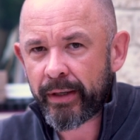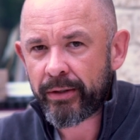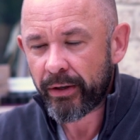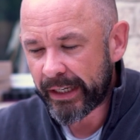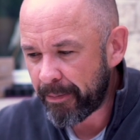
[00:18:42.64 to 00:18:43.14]

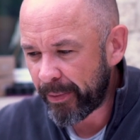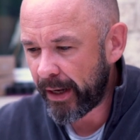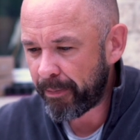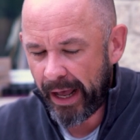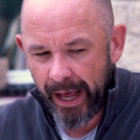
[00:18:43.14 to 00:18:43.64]
So keep it
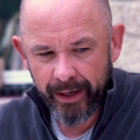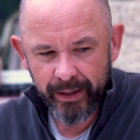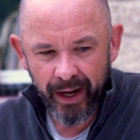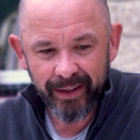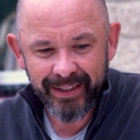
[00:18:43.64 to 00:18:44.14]
up, and
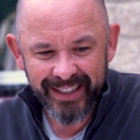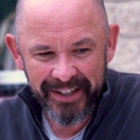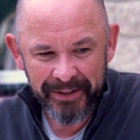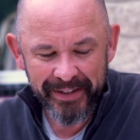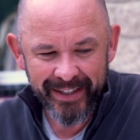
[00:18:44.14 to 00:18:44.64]
I'll see
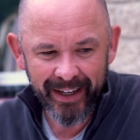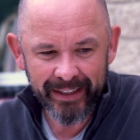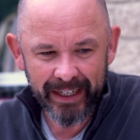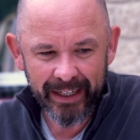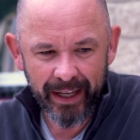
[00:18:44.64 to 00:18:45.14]
you on site.
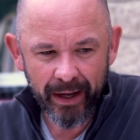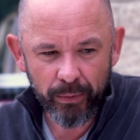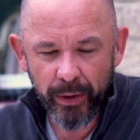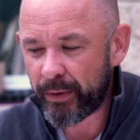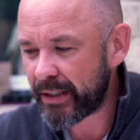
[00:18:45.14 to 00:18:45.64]

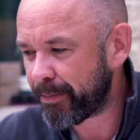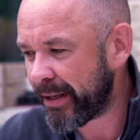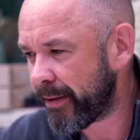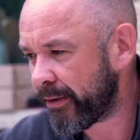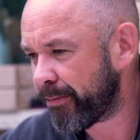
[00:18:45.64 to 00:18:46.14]
We will
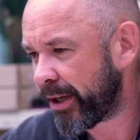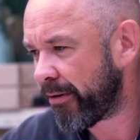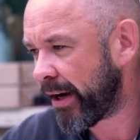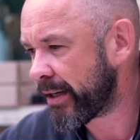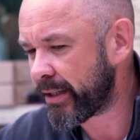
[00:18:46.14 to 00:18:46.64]
be
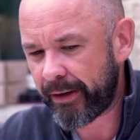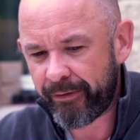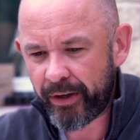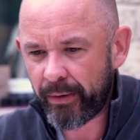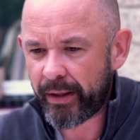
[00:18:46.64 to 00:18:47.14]
creating a
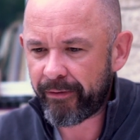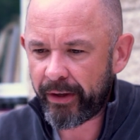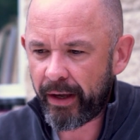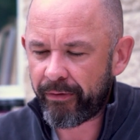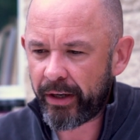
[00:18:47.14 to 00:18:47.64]
few other
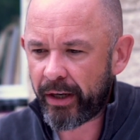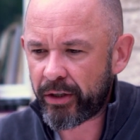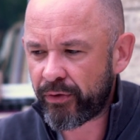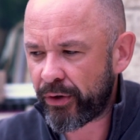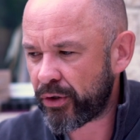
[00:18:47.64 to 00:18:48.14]

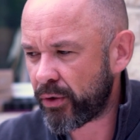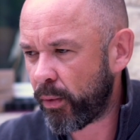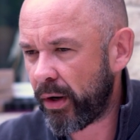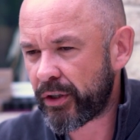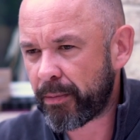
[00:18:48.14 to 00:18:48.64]
videos for you to
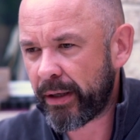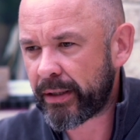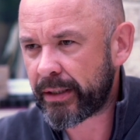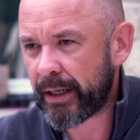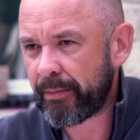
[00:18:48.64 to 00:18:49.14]
watch, but
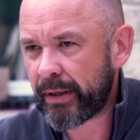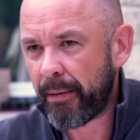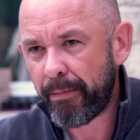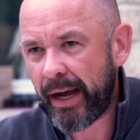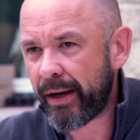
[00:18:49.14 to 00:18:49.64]

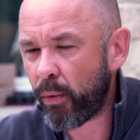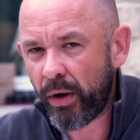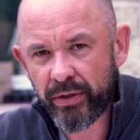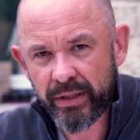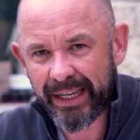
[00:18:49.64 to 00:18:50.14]
come back and
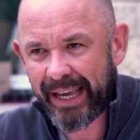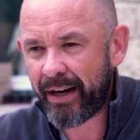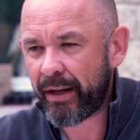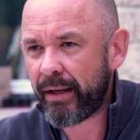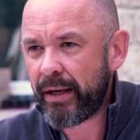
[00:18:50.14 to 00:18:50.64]
watch us
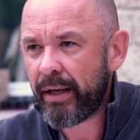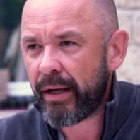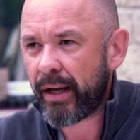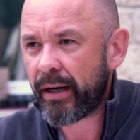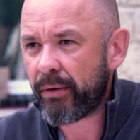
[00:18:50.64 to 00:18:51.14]
again,
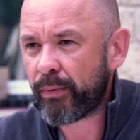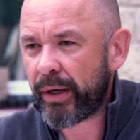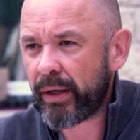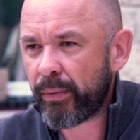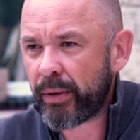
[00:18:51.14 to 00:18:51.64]
and
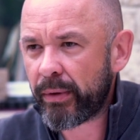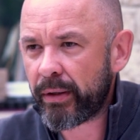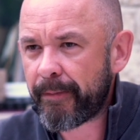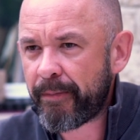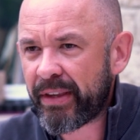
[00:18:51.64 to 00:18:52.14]
we
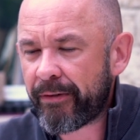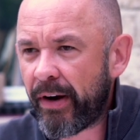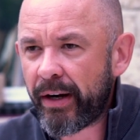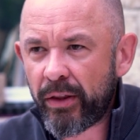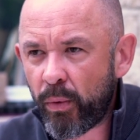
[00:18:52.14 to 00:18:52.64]
will
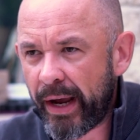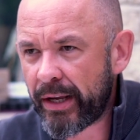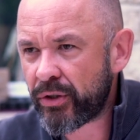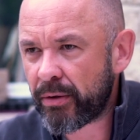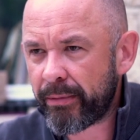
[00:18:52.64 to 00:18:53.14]
find other
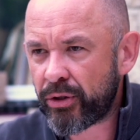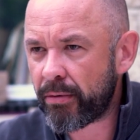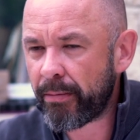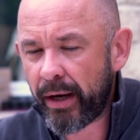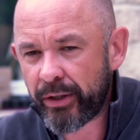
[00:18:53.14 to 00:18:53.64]
ways to
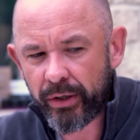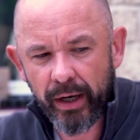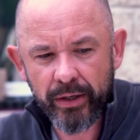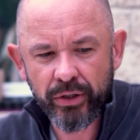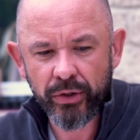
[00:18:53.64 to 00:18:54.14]
remind you
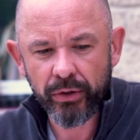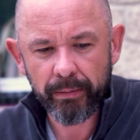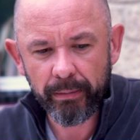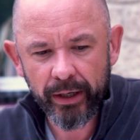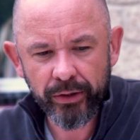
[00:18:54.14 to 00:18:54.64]
guys to
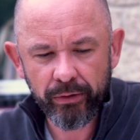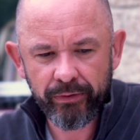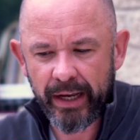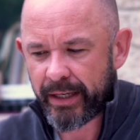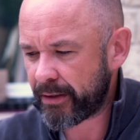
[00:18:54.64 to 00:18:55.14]
mind your
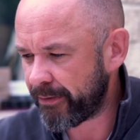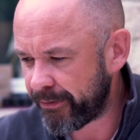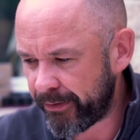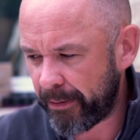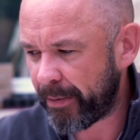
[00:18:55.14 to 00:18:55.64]
face.
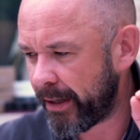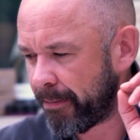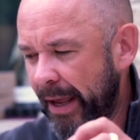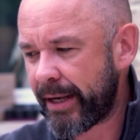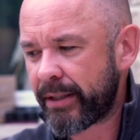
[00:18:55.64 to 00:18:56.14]
Flipping
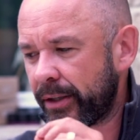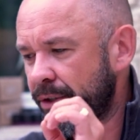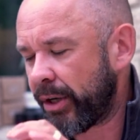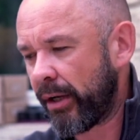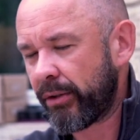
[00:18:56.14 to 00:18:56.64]
amazing
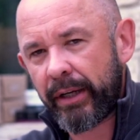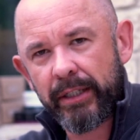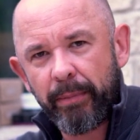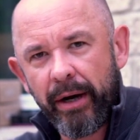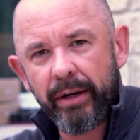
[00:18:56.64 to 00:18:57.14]
childhood
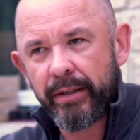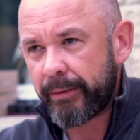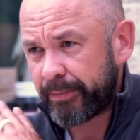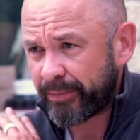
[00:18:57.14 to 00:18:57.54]
experience.